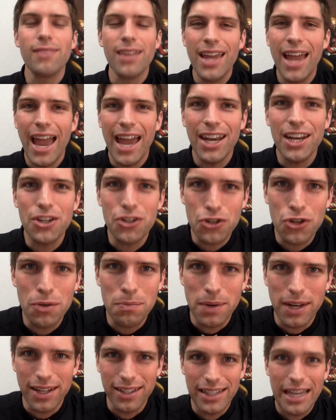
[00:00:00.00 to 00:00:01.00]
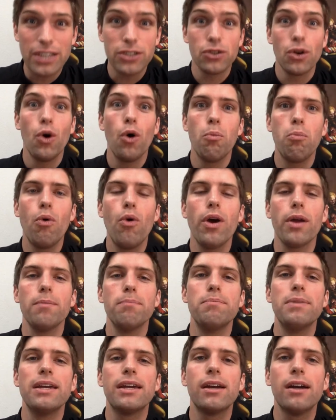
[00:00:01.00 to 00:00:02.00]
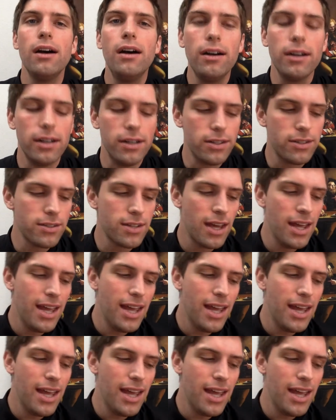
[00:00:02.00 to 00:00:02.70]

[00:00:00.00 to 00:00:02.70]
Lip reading: And it should be. That's the whole point. Because,